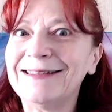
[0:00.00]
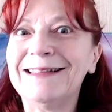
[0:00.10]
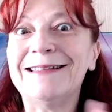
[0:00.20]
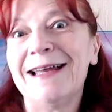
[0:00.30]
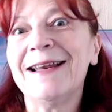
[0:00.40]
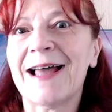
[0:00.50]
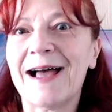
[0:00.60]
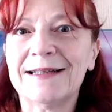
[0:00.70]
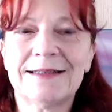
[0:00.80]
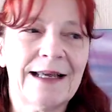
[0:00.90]
the
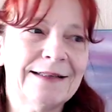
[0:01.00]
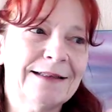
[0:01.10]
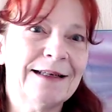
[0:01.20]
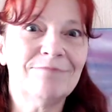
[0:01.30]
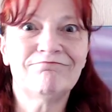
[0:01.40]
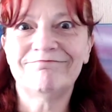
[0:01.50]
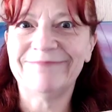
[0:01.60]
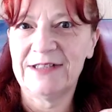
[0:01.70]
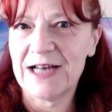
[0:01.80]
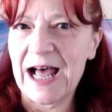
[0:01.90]
daylight and the
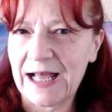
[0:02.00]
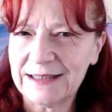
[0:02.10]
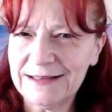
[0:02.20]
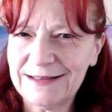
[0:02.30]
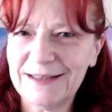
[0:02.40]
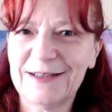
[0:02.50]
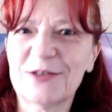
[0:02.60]
night,